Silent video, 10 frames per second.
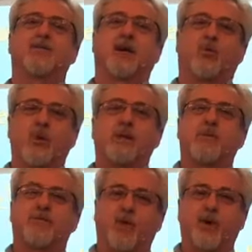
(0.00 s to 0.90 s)
a week
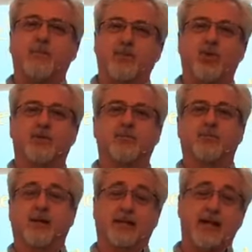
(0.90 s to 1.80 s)
before I pulled him,
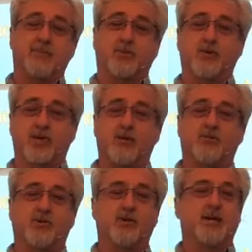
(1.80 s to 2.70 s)
I got pulled
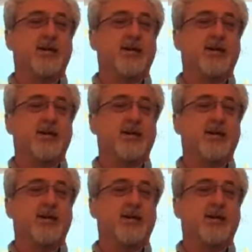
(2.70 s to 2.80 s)
over,